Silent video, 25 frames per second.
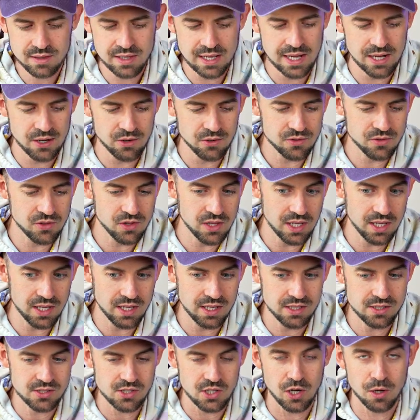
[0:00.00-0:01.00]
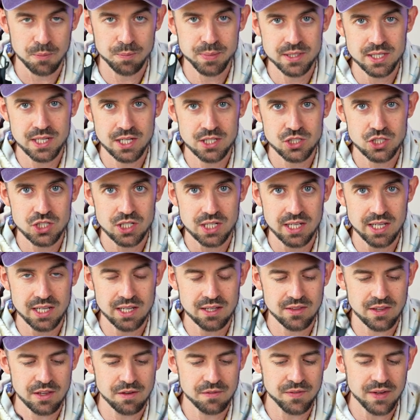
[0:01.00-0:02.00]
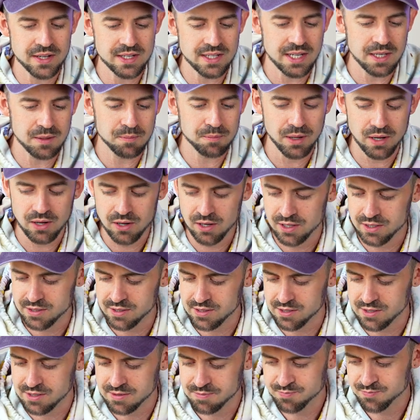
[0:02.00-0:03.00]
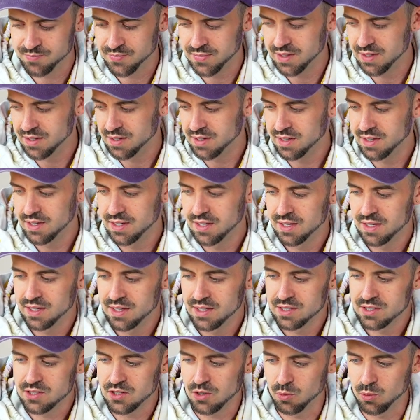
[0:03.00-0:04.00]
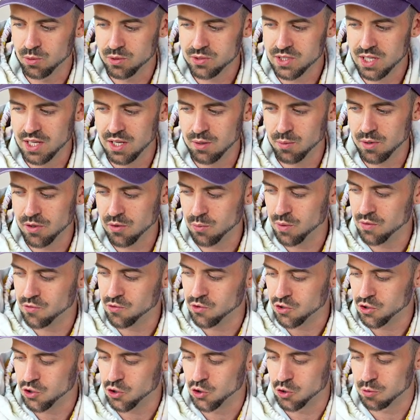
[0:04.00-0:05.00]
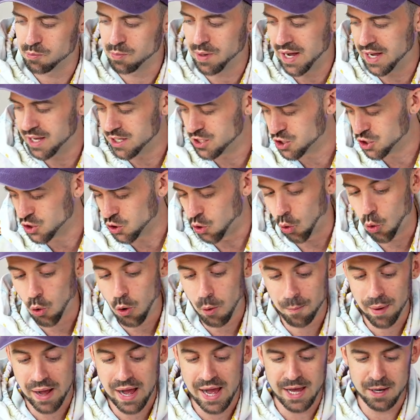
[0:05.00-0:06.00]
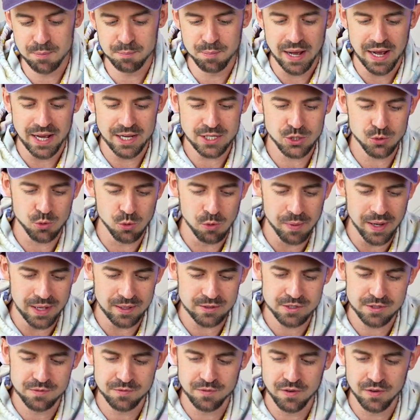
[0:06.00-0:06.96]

Now, these are potentially the offending parts. So we'll see whether we've got a good batch or a bad batch. We're about to